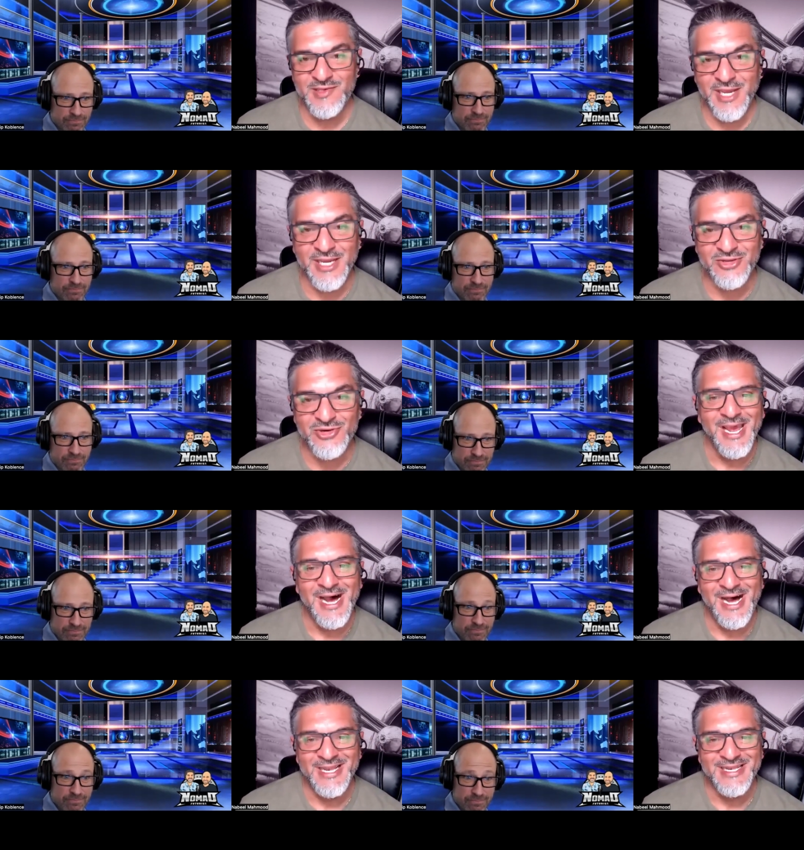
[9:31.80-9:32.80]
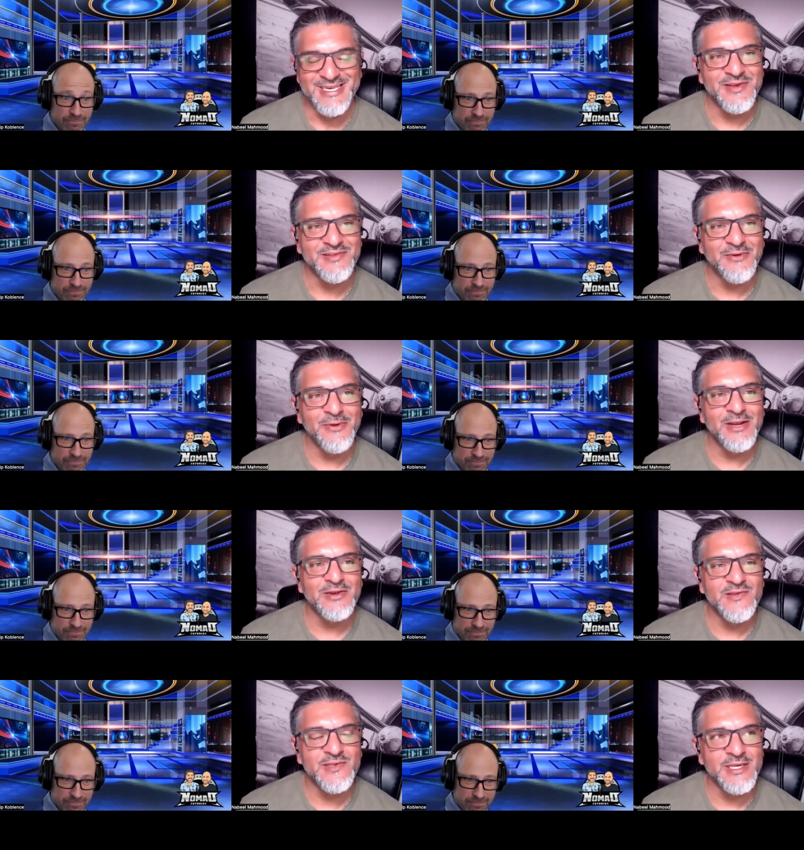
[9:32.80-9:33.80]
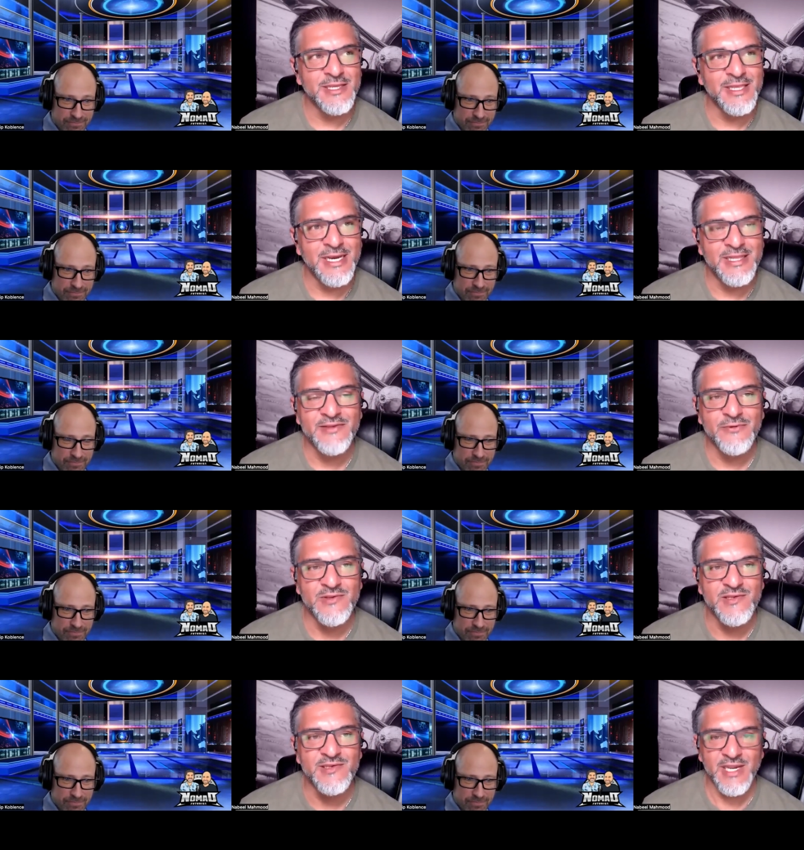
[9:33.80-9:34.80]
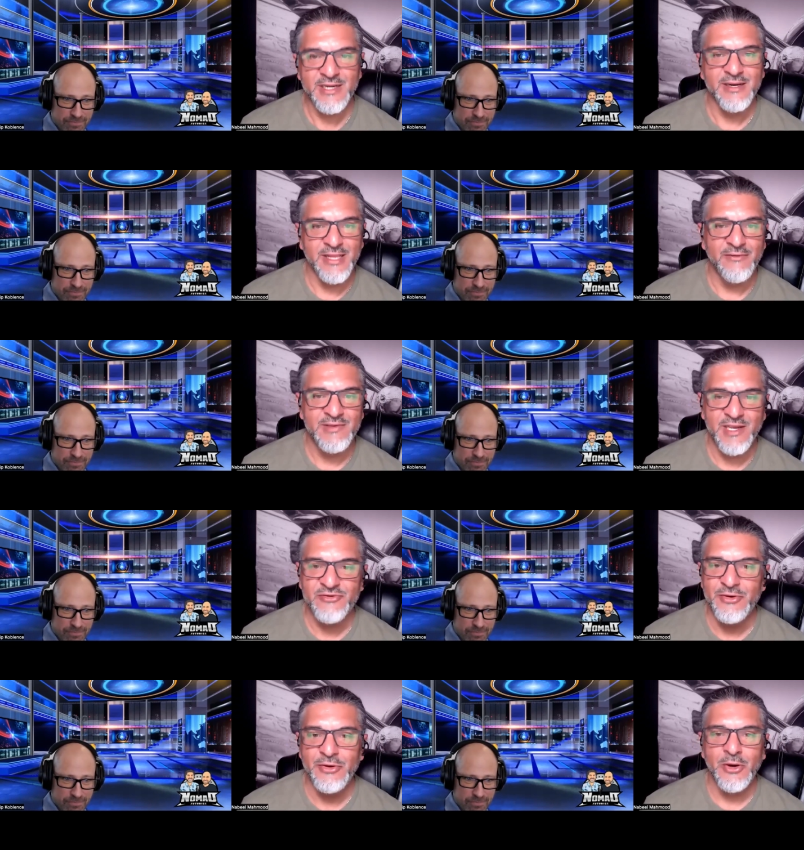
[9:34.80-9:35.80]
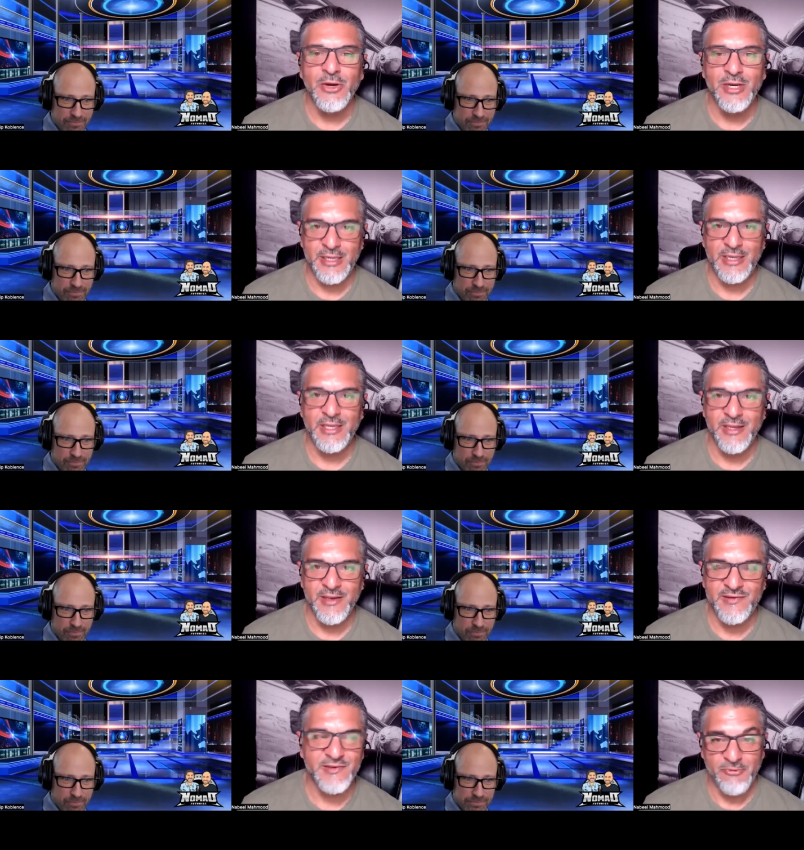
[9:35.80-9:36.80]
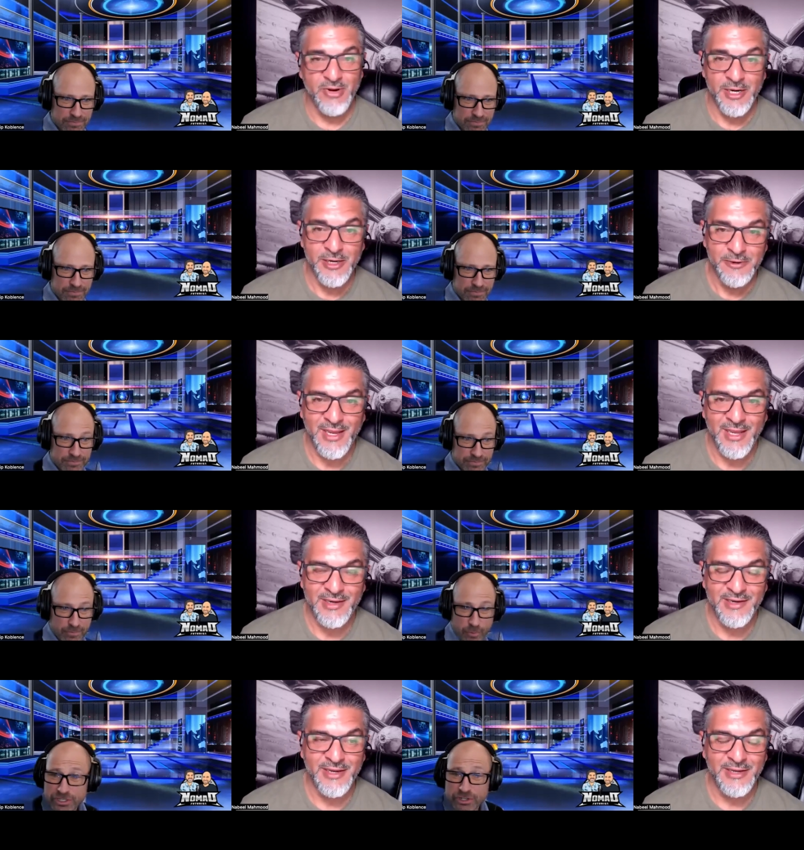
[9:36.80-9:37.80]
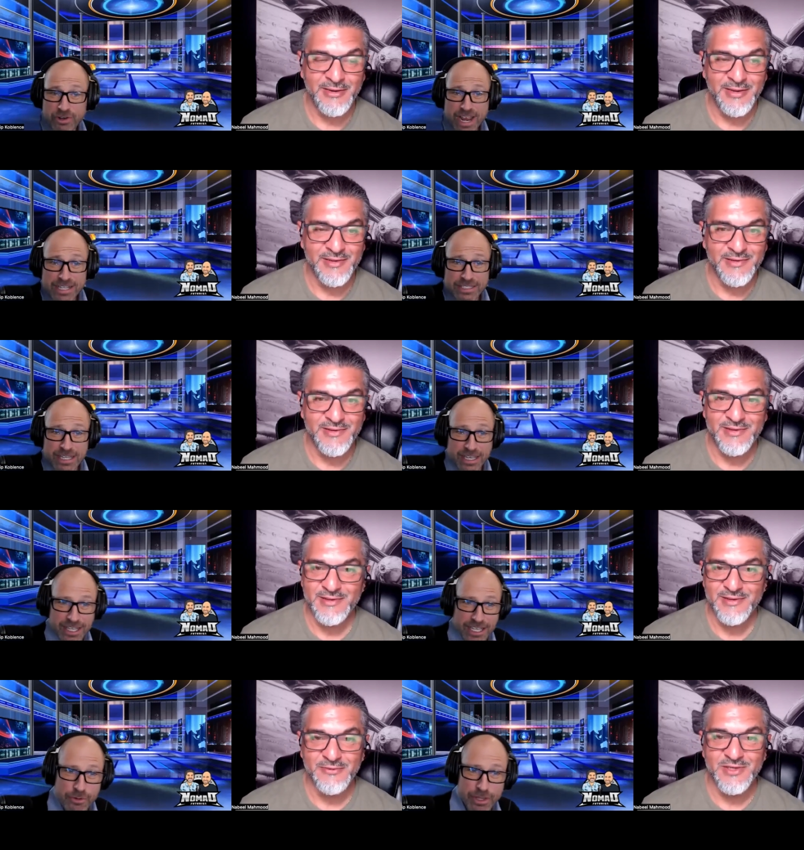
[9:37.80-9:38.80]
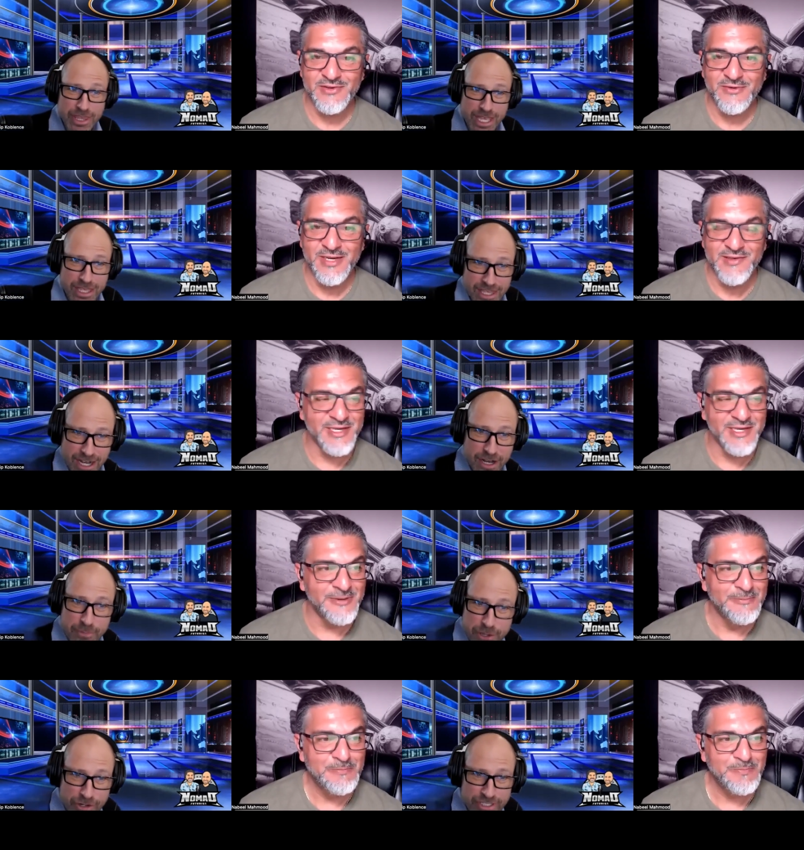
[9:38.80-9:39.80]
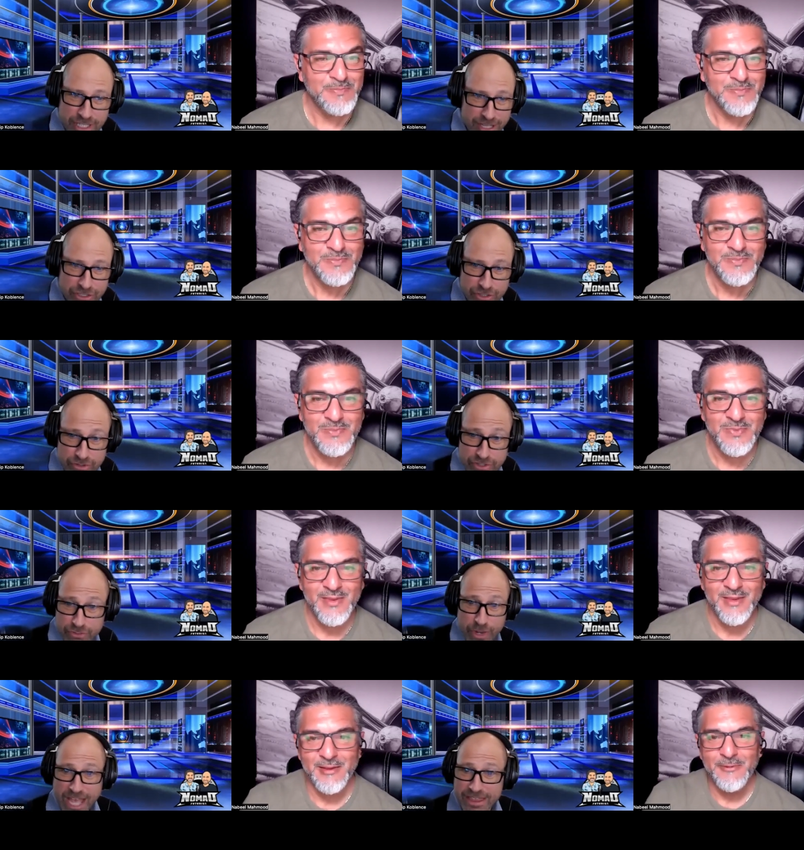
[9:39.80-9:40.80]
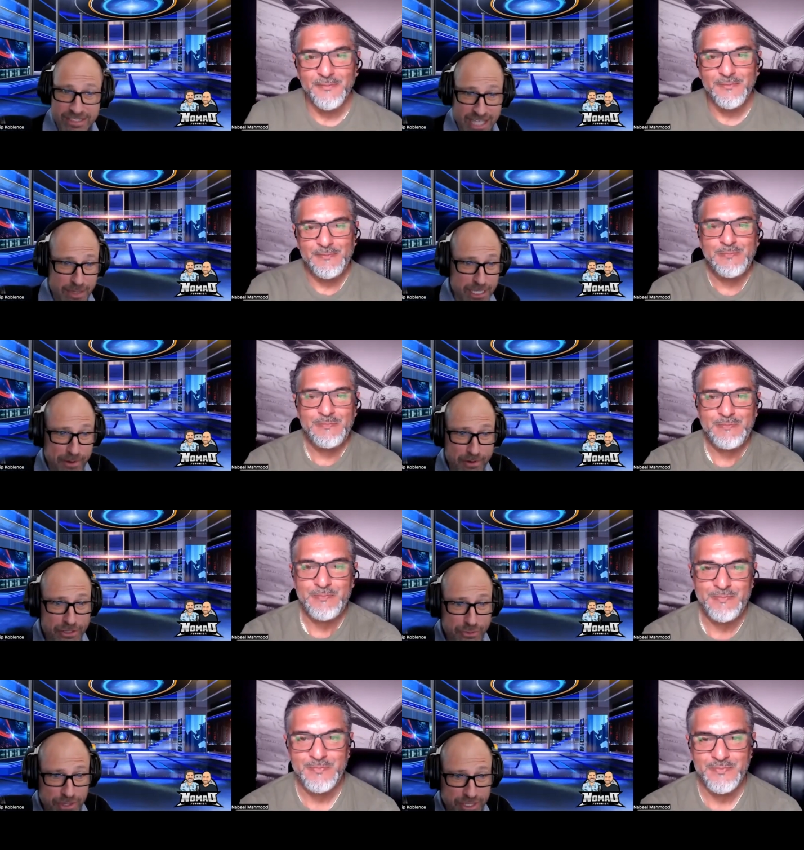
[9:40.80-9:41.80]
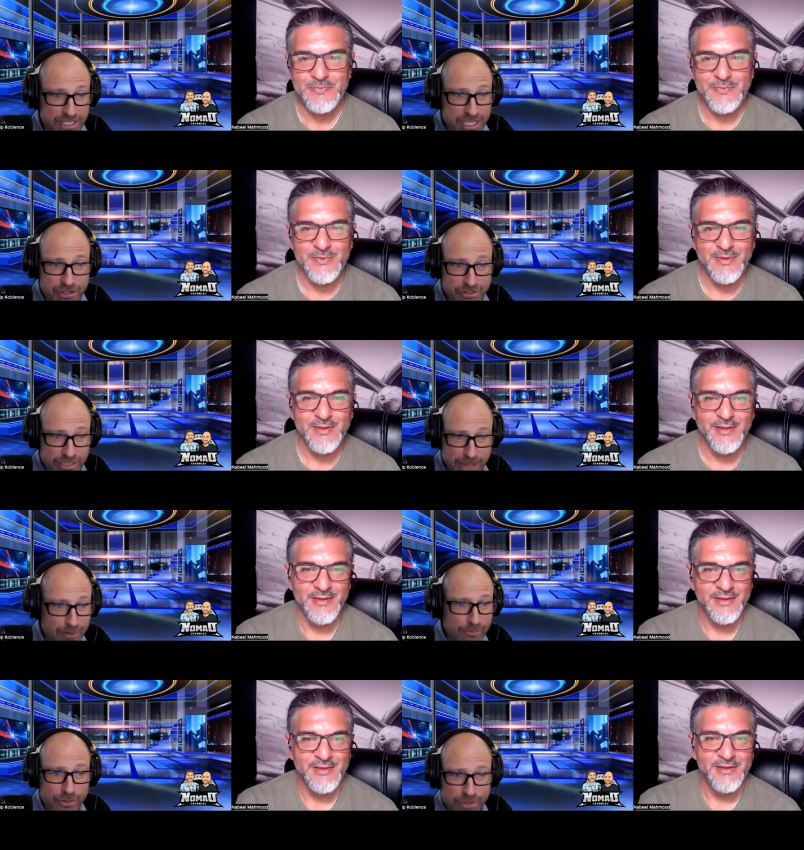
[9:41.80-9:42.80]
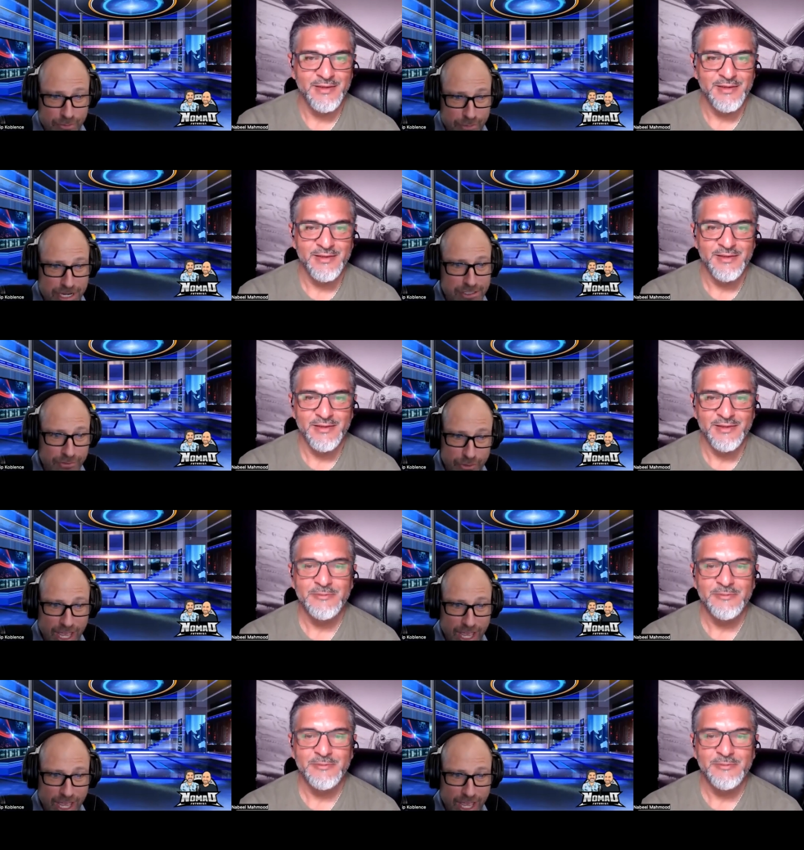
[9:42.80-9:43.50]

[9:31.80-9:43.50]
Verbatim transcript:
Speaker 1: stage. And it's great to see that this was a sector that was actually not in his radar. And it's
Speaker 2: uh, crazy. Like you would think crazy, that a yeah. computer science students, we had the same experience with the teachers in Mountain View that we interviewed